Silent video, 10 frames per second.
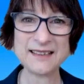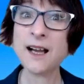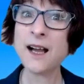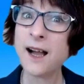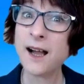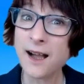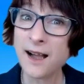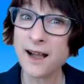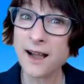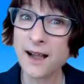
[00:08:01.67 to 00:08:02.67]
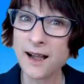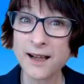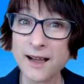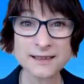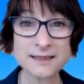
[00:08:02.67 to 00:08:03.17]

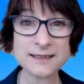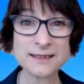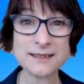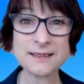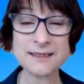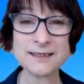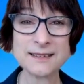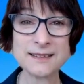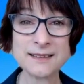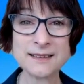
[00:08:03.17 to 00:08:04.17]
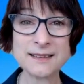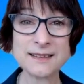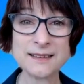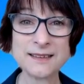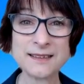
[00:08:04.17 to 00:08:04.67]

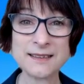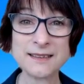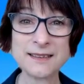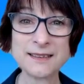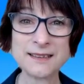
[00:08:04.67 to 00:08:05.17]
(not speaking)